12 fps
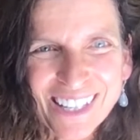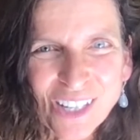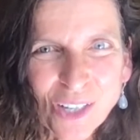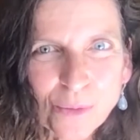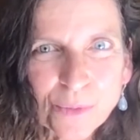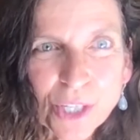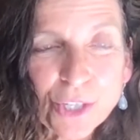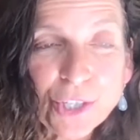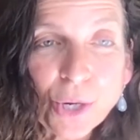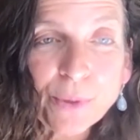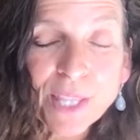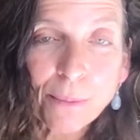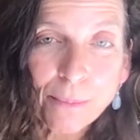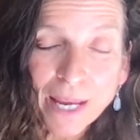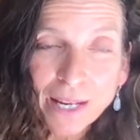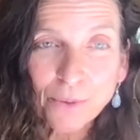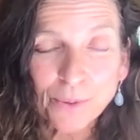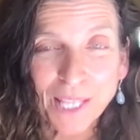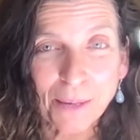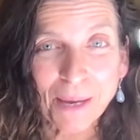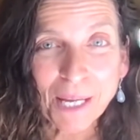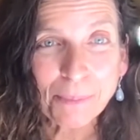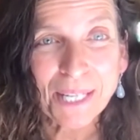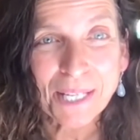Because when they
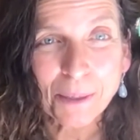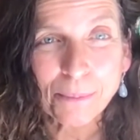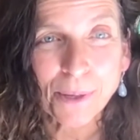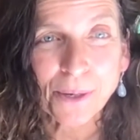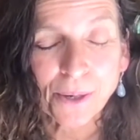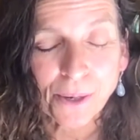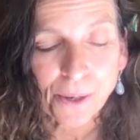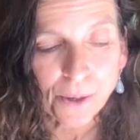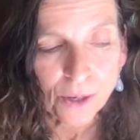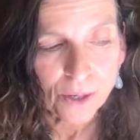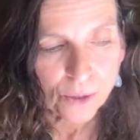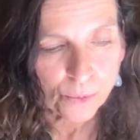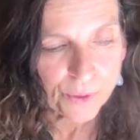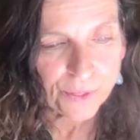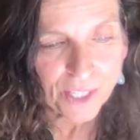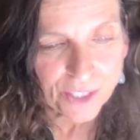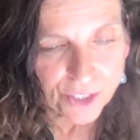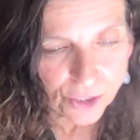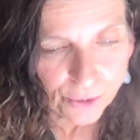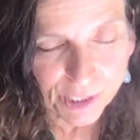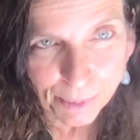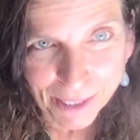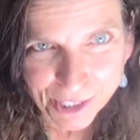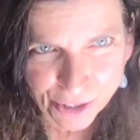make peanut butter, what they do
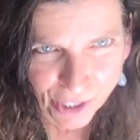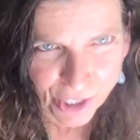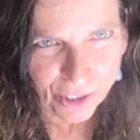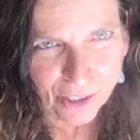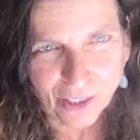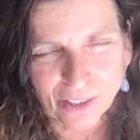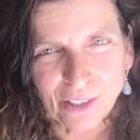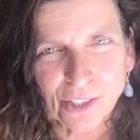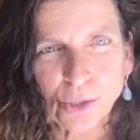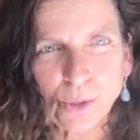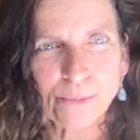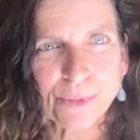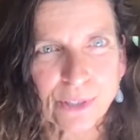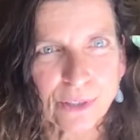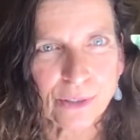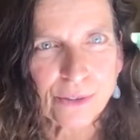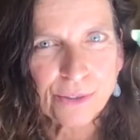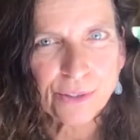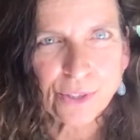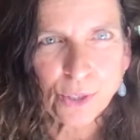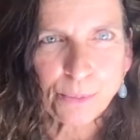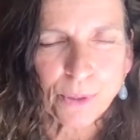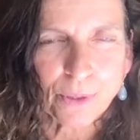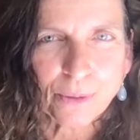is peanuts are actually legumes that are
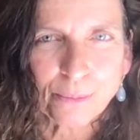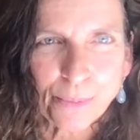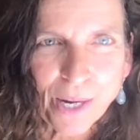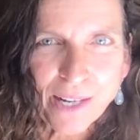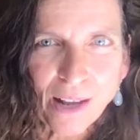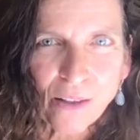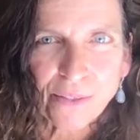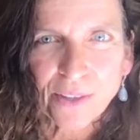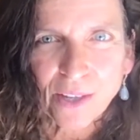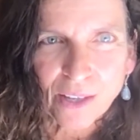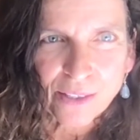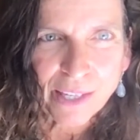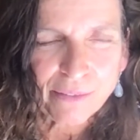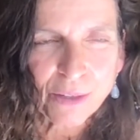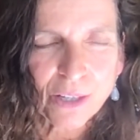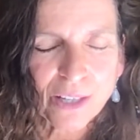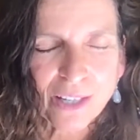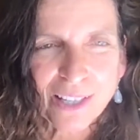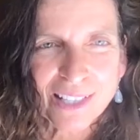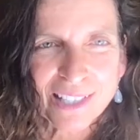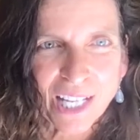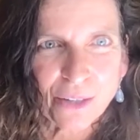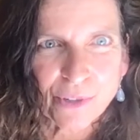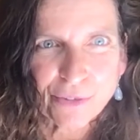super brain healthy. They even
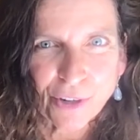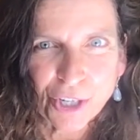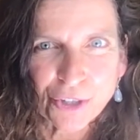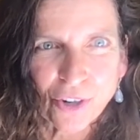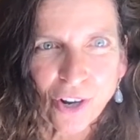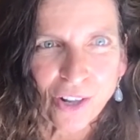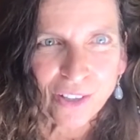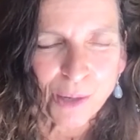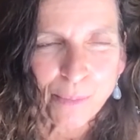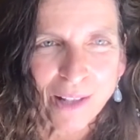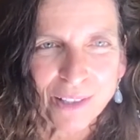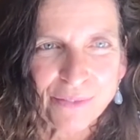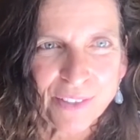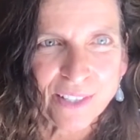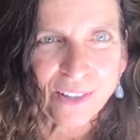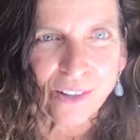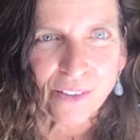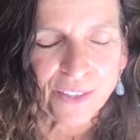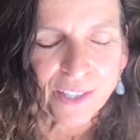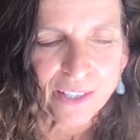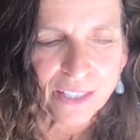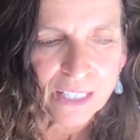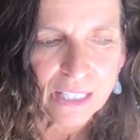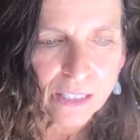contain resveratrol, a polyphenol
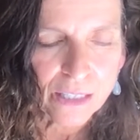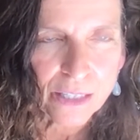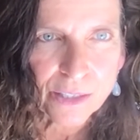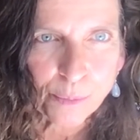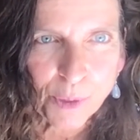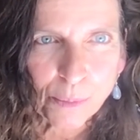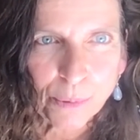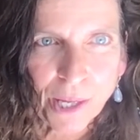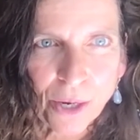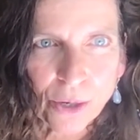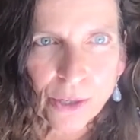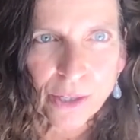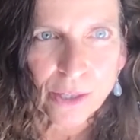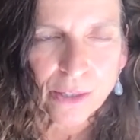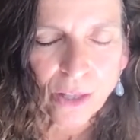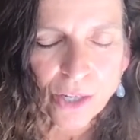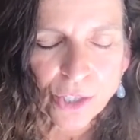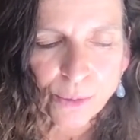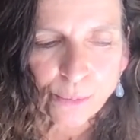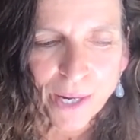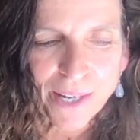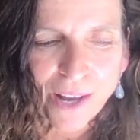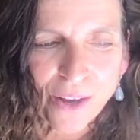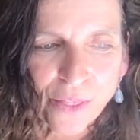that is a big player in long-term
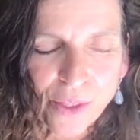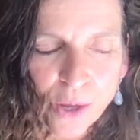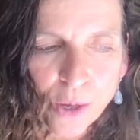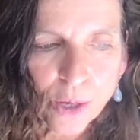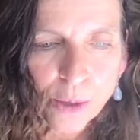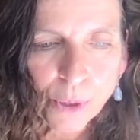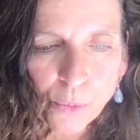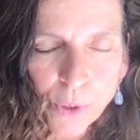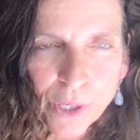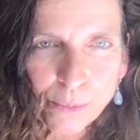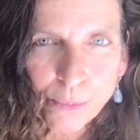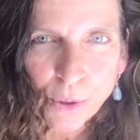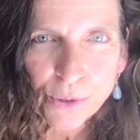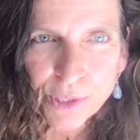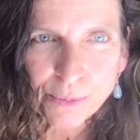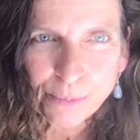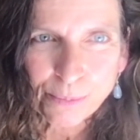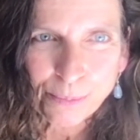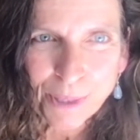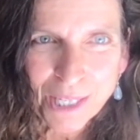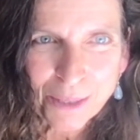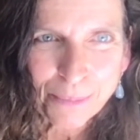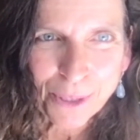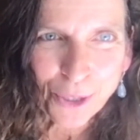brain health. But when most
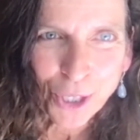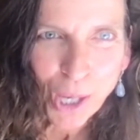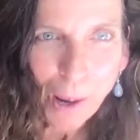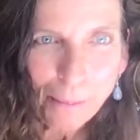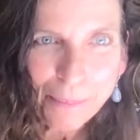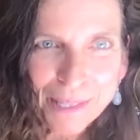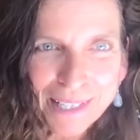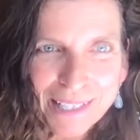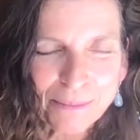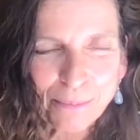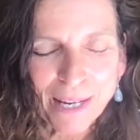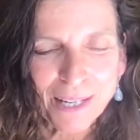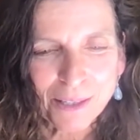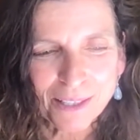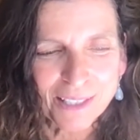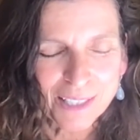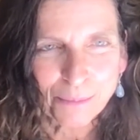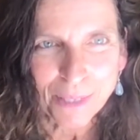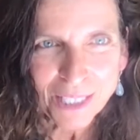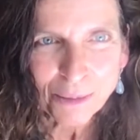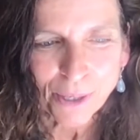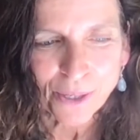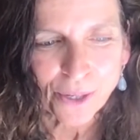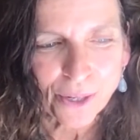peanut butter companies make
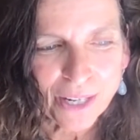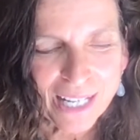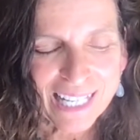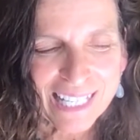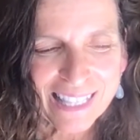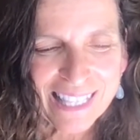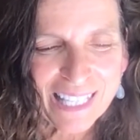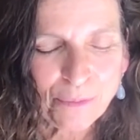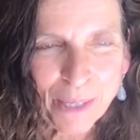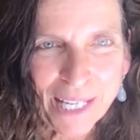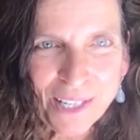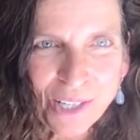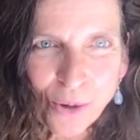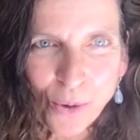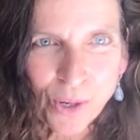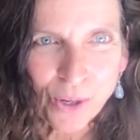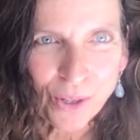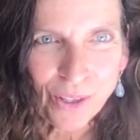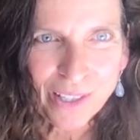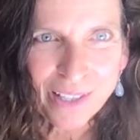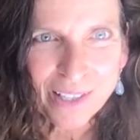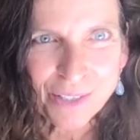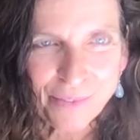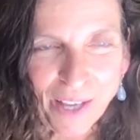peanut butter, the peanut oil
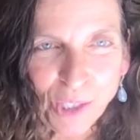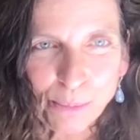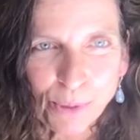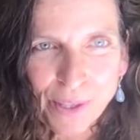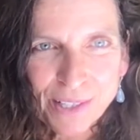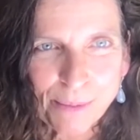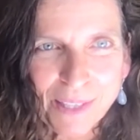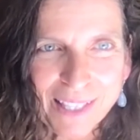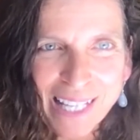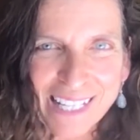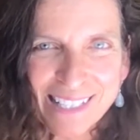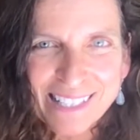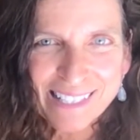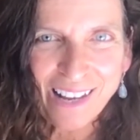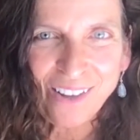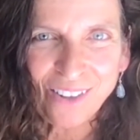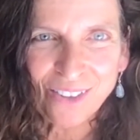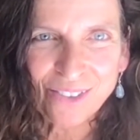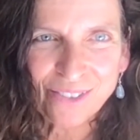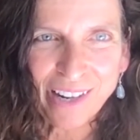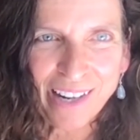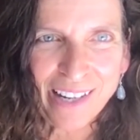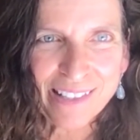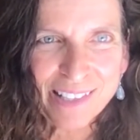is valuable. That's something they can sell,
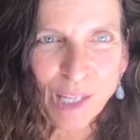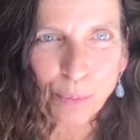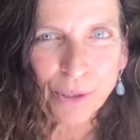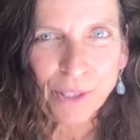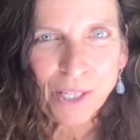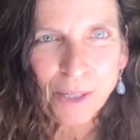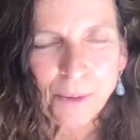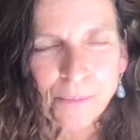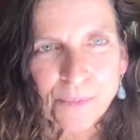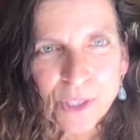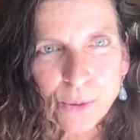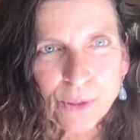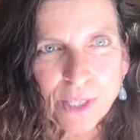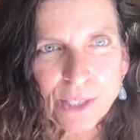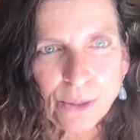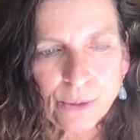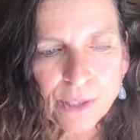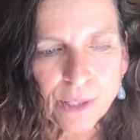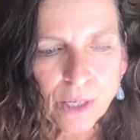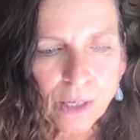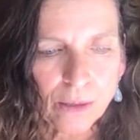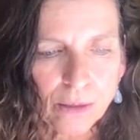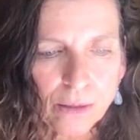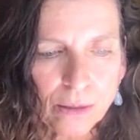right, separately. So what they do is
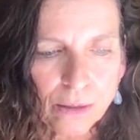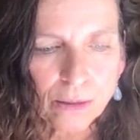they